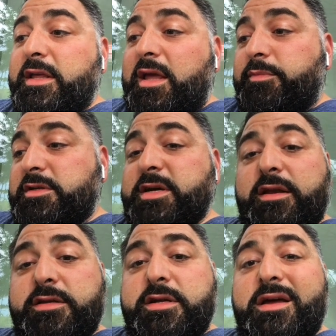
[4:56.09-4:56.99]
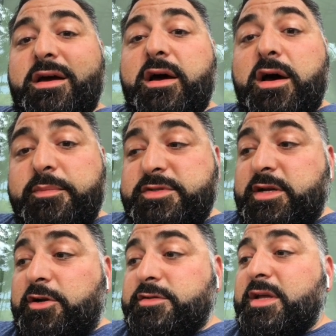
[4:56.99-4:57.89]
keep the tenant
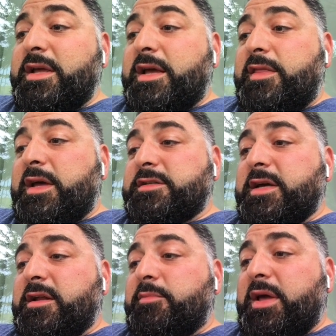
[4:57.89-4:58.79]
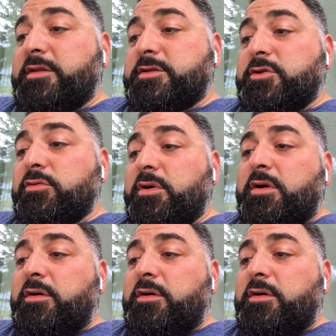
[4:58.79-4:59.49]
upstairs, and that tenant pays you